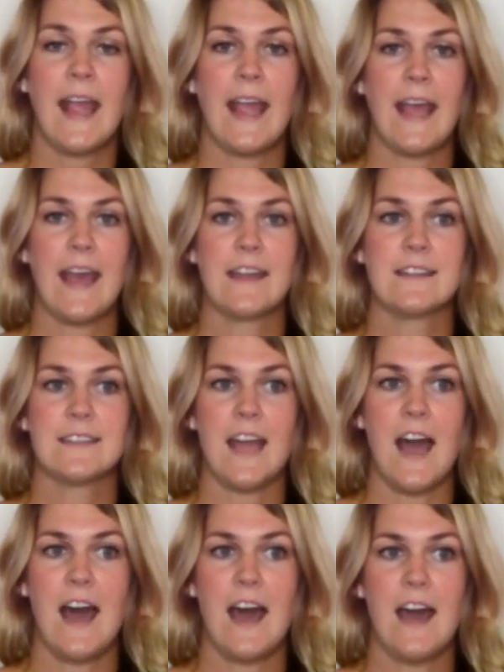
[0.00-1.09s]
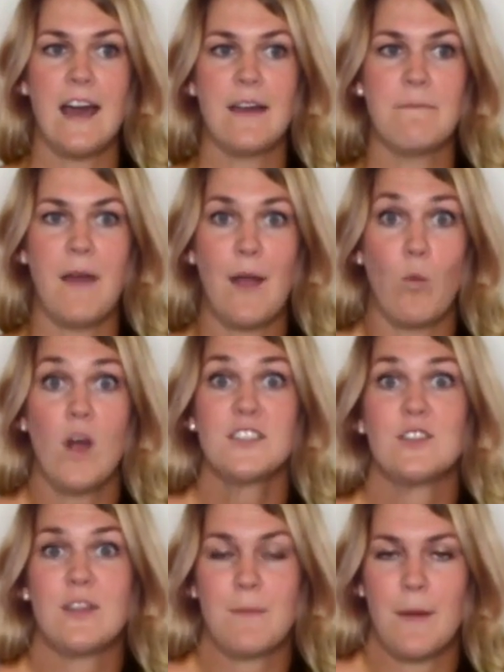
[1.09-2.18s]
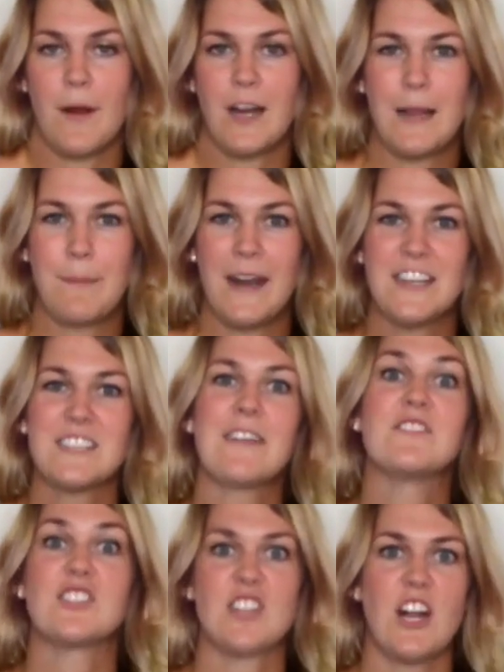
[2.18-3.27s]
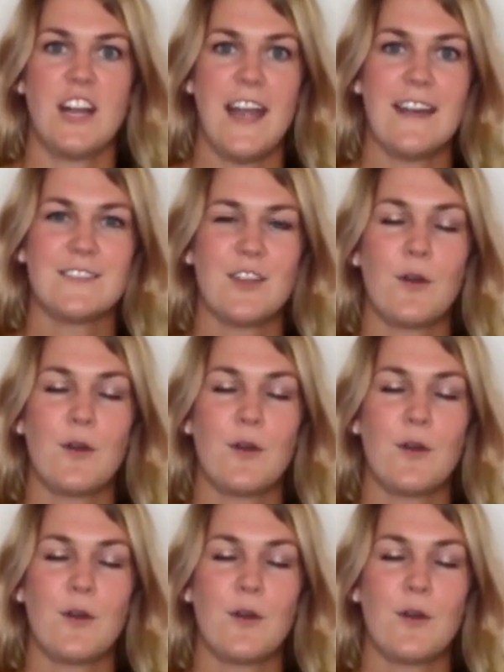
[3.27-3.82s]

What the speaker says: and I want to do email marketing, but I just haven't started yet.